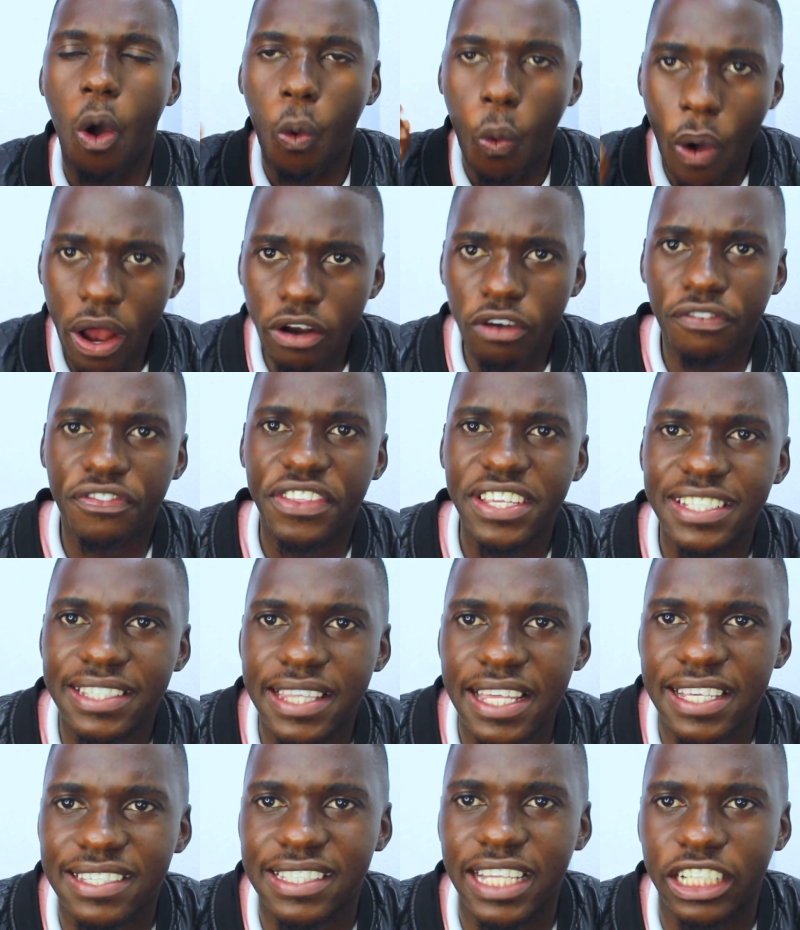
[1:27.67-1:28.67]
One of these
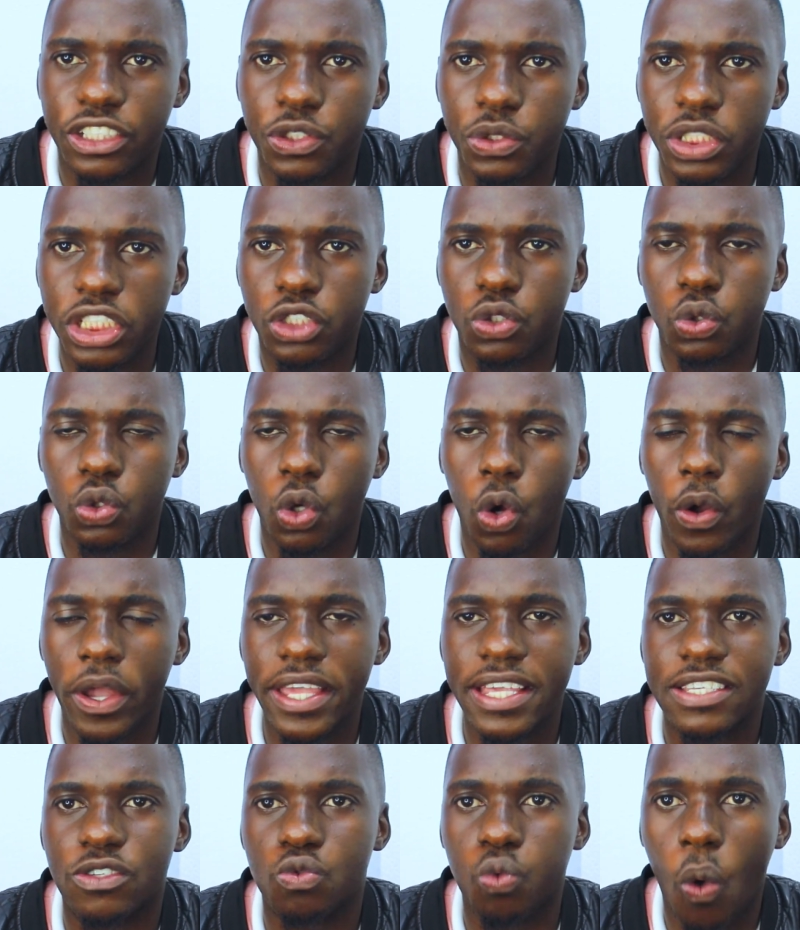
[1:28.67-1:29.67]
things that you need to know
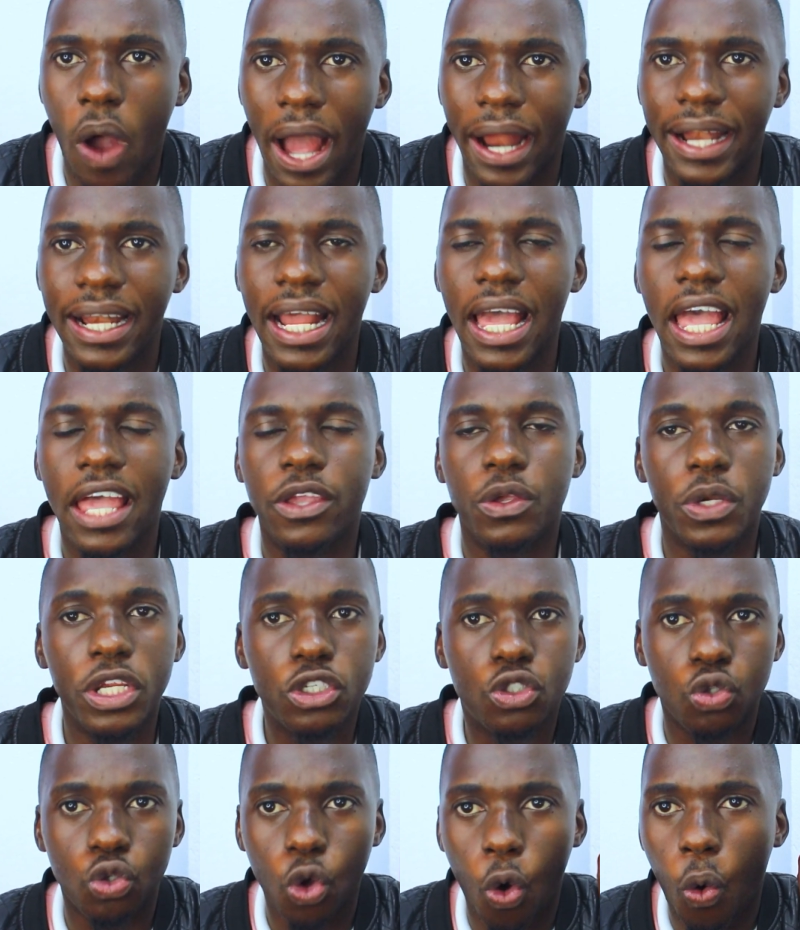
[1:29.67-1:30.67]
is, one, you
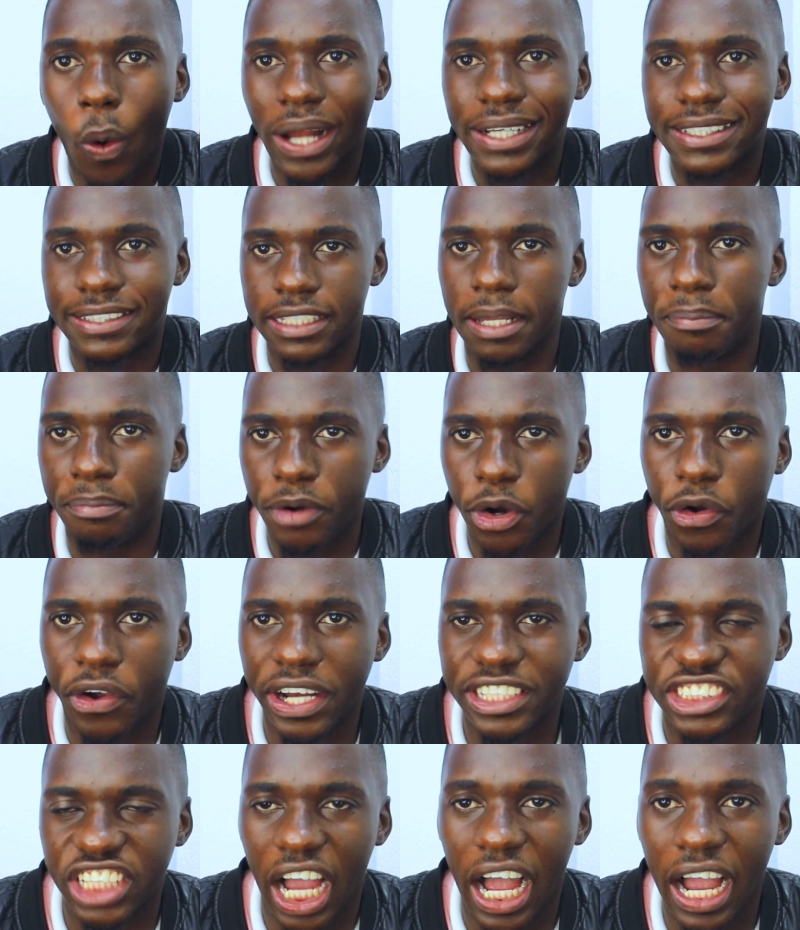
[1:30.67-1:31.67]
need to know what's a
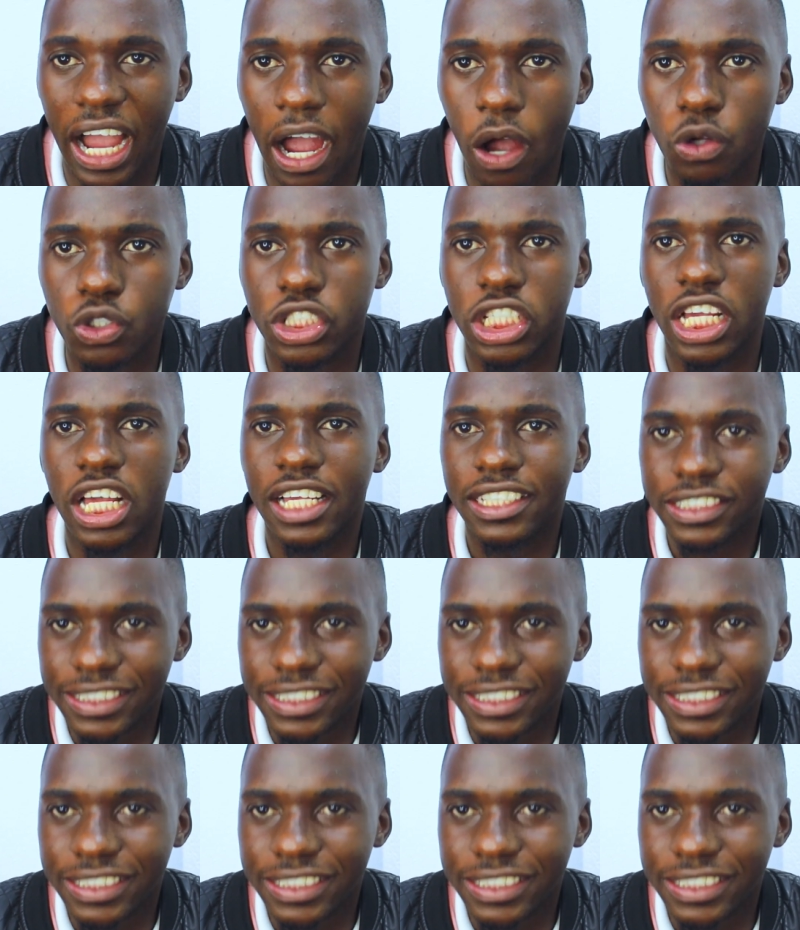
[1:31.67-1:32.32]
brokerage account.